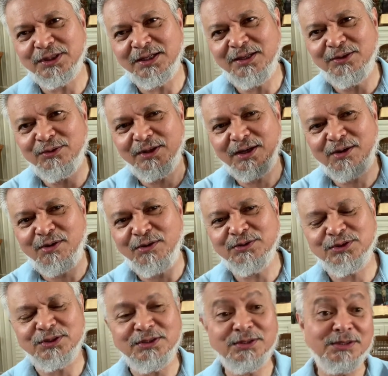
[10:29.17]
and into their
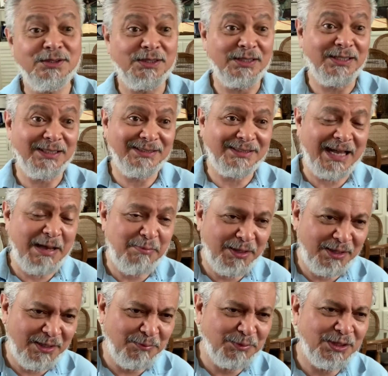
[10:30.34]
consciences and
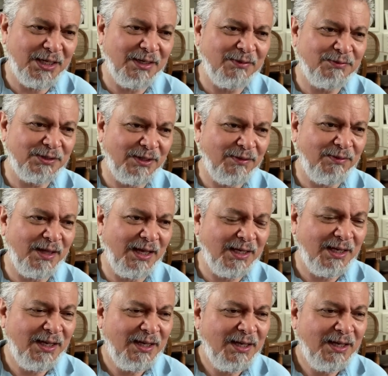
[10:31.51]
examine themselves and think